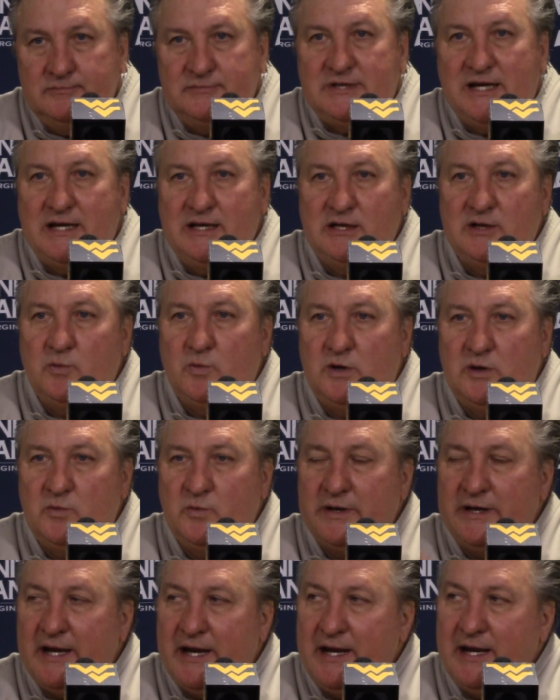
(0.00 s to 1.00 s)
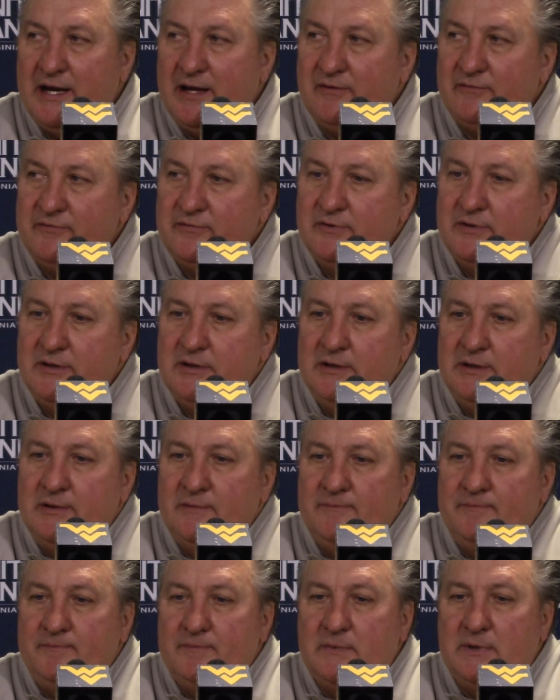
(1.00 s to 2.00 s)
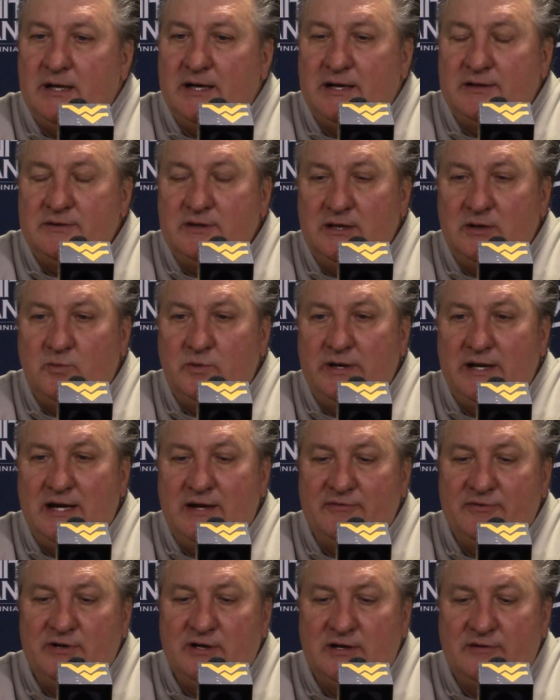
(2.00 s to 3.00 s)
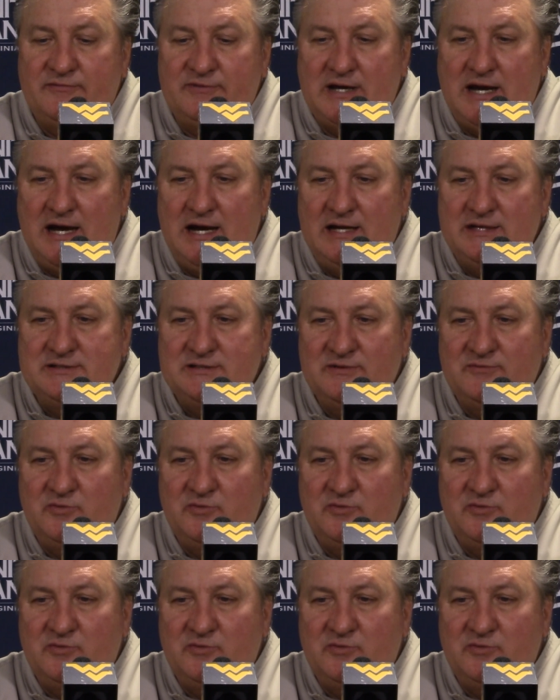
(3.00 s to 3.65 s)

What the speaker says: taking what we have. And I think we have enough guys,